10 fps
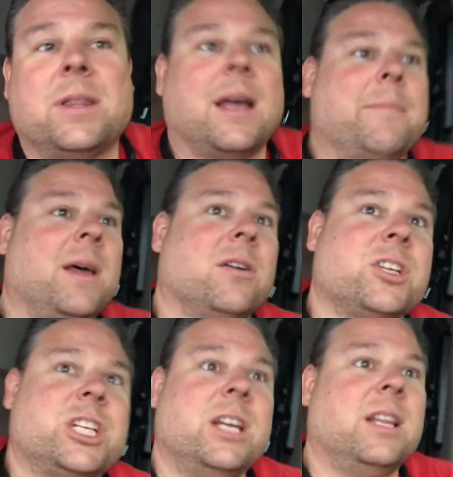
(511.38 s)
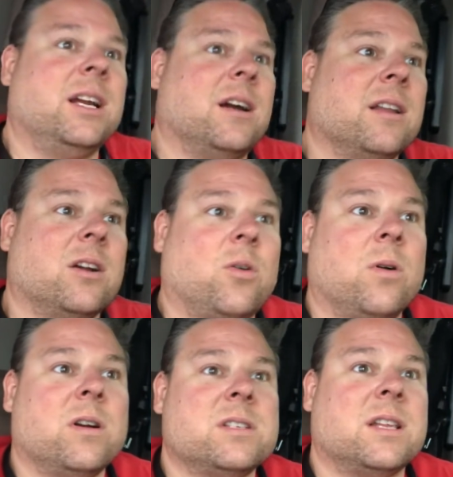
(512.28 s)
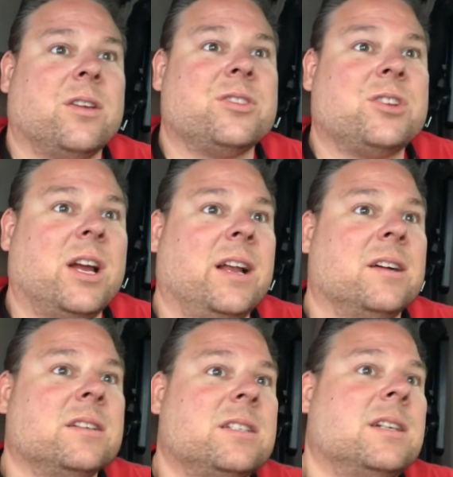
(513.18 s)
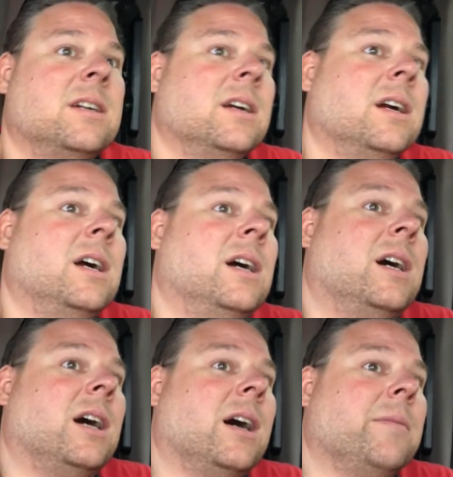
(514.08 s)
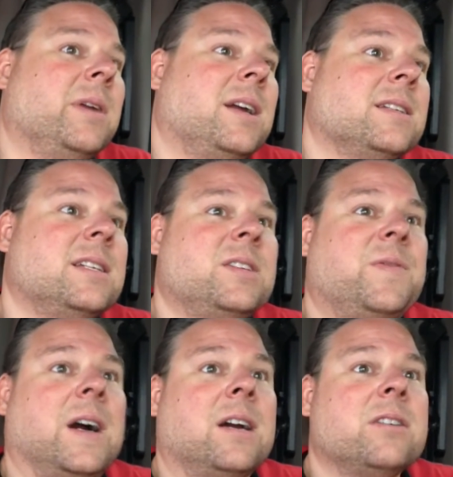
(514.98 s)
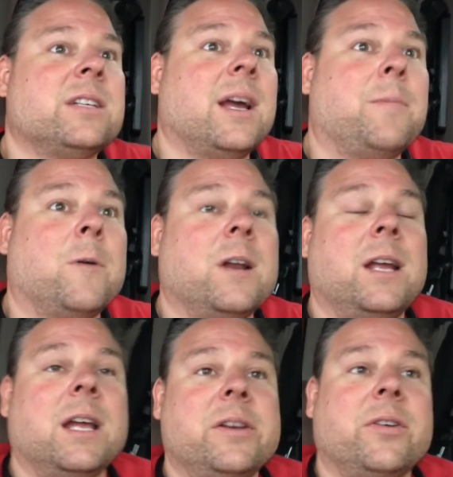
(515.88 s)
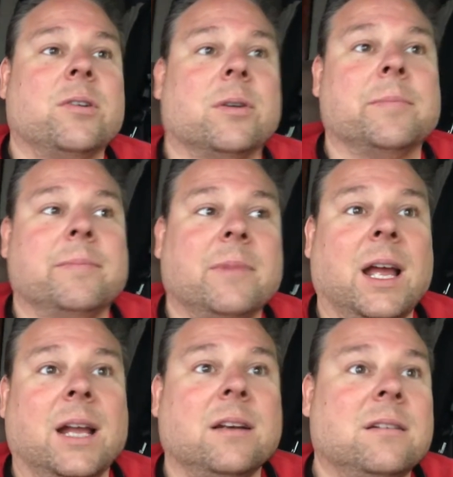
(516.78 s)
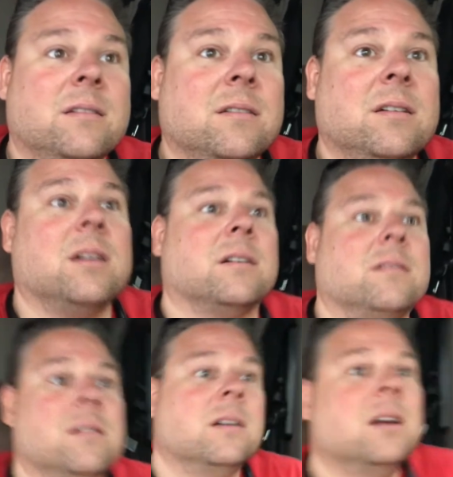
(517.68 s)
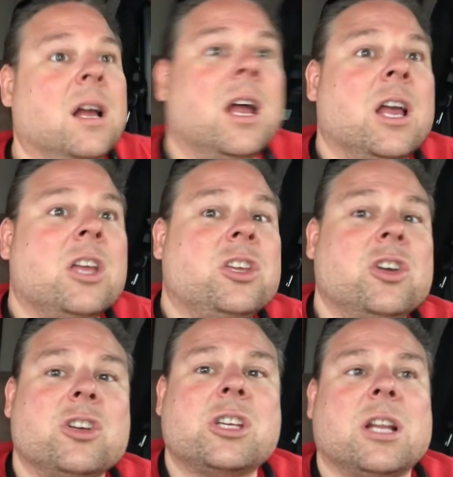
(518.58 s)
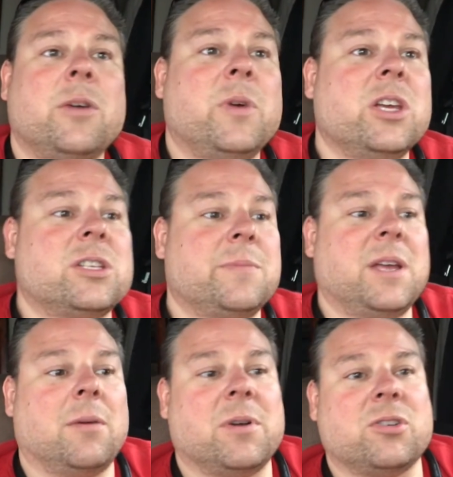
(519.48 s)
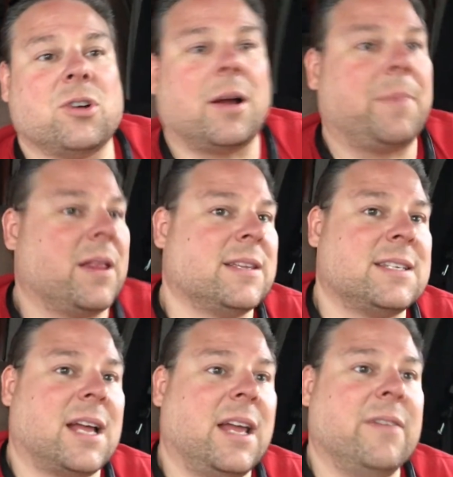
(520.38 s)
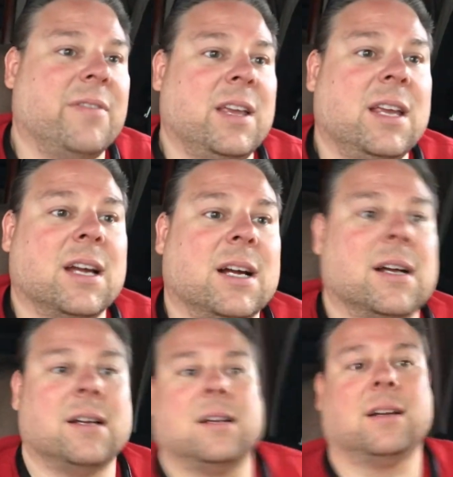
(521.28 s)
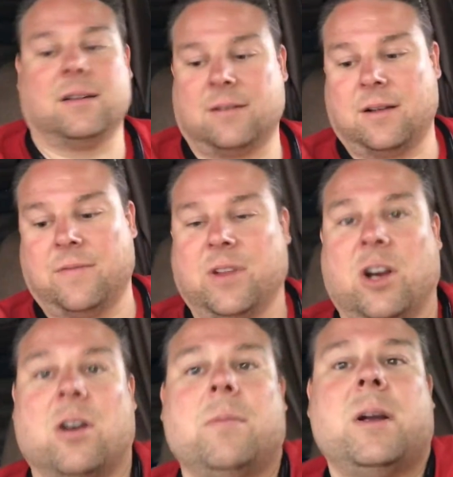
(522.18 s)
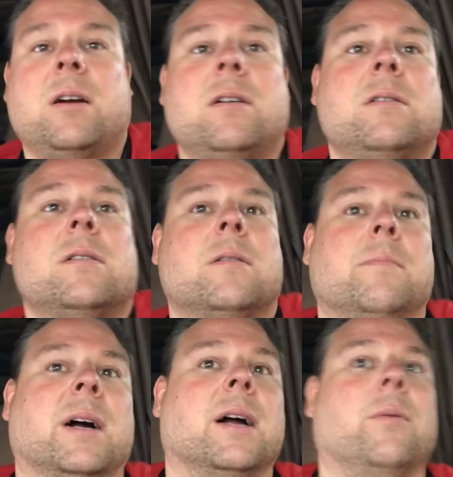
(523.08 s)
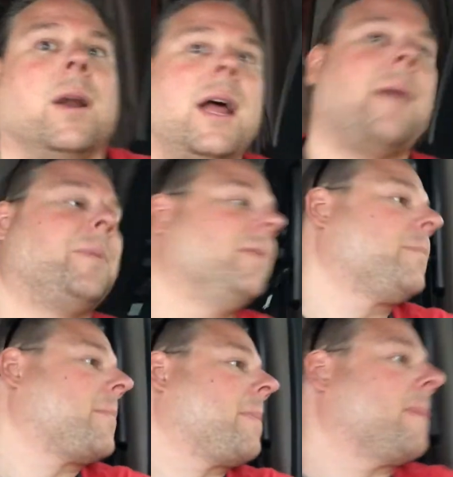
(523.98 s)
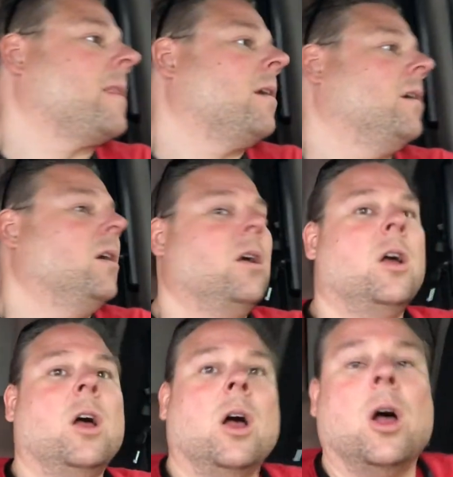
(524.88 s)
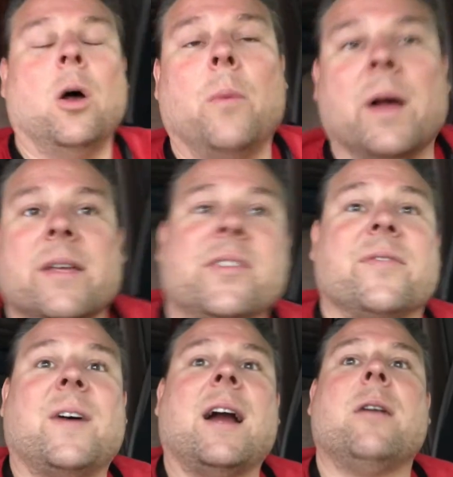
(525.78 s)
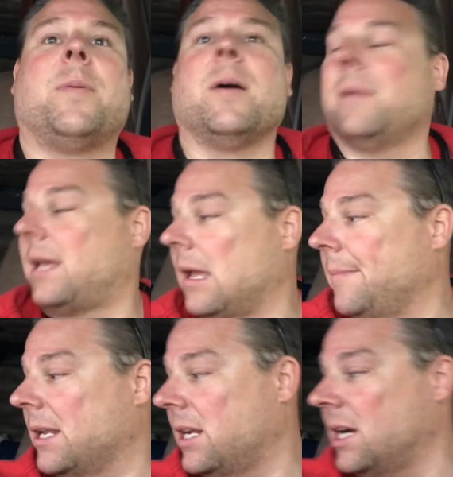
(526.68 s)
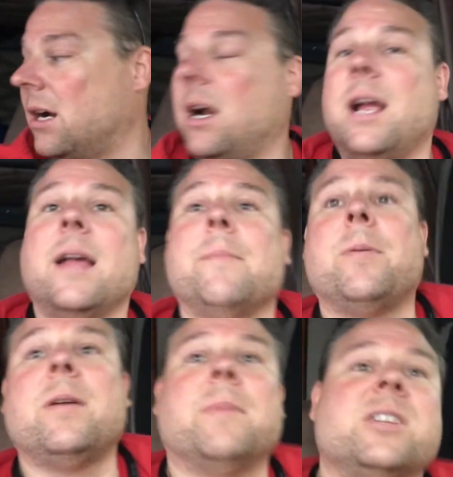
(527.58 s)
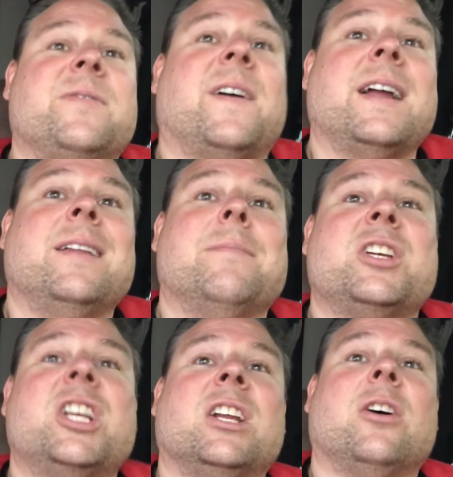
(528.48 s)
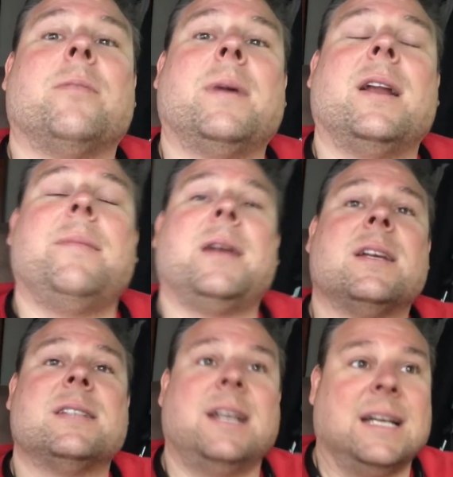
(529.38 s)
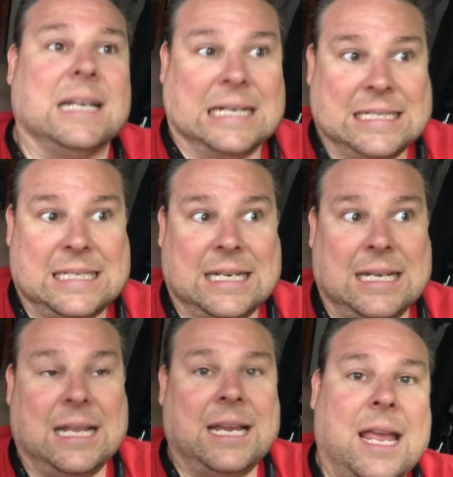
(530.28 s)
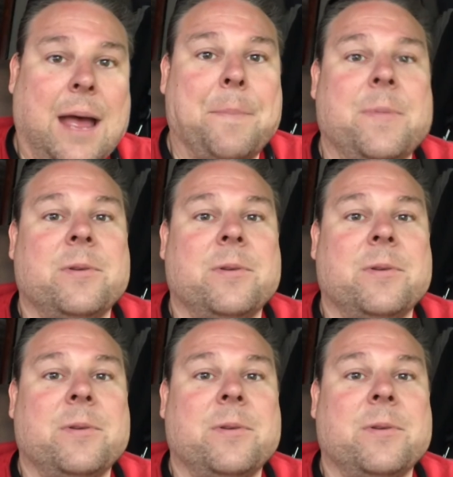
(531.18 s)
that metal sheathing on the corners of those trailers uh, because these fuckers kept running into them. And you know, usually we used to be able to drop on the side of the uh, of the curb here, but what happened was the fire department came in here and pretty much fined them a shitload of money because they didn't listen and they kept